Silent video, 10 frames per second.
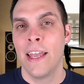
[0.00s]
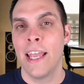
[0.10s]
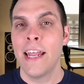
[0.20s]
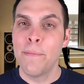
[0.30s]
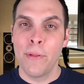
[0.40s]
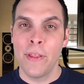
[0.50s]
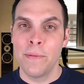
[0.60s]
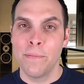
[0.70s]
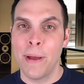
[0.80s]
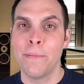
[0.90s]
It had
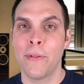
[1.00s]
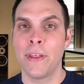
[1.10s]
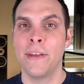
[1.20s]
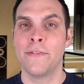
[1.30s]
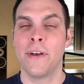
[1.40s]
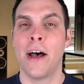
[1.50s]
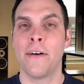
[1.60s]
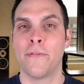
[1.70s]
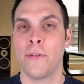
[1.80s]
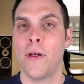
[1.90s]
been believed uh,
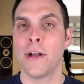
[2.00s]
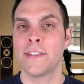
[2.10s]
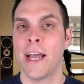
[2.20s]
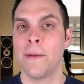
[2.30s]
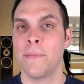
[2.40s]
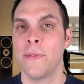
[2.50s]
for a long time